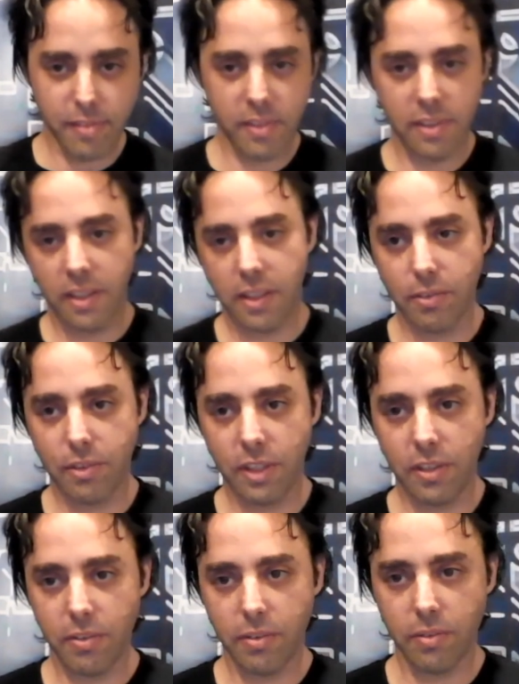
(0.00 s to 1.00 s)
and
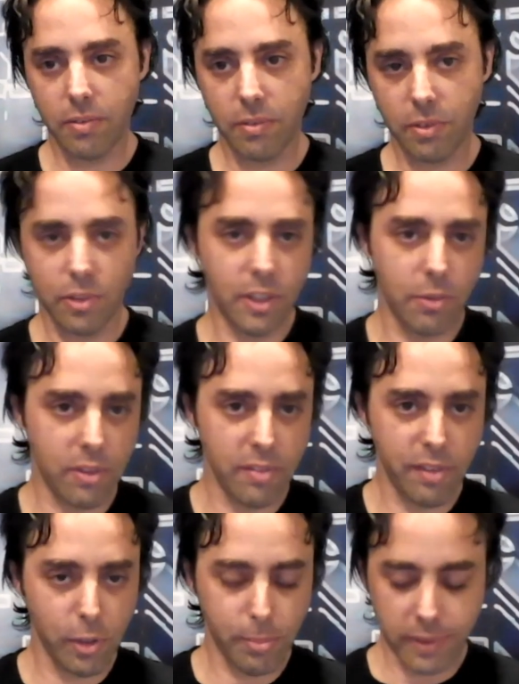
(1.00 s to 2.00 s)
continue
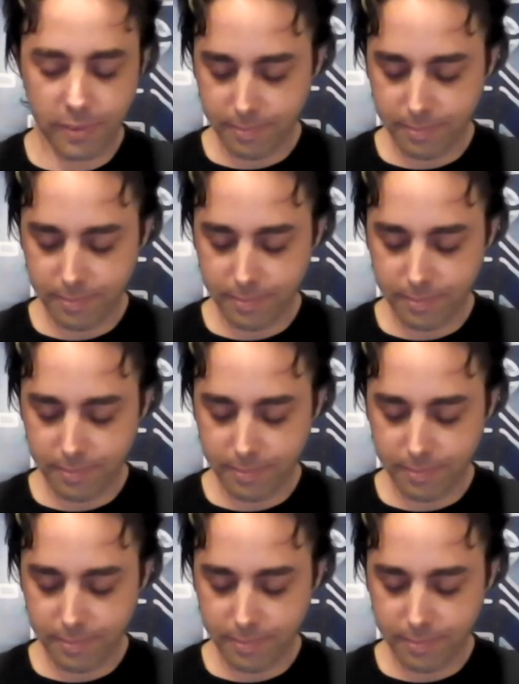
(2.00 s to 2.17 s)
development.